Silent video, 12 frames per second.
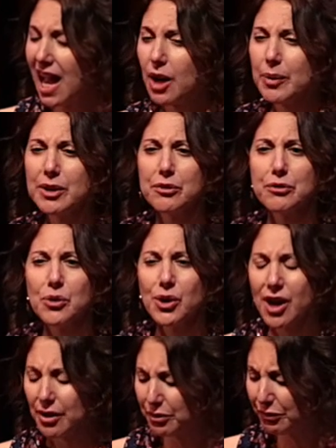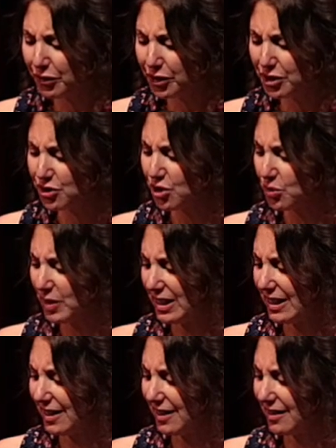how we'd afford all the furniture we
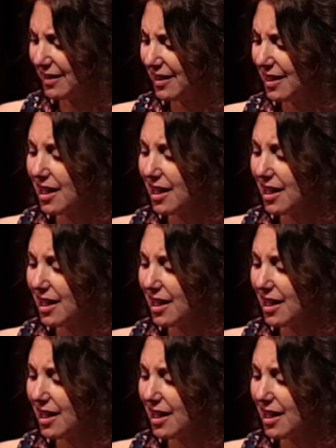needed,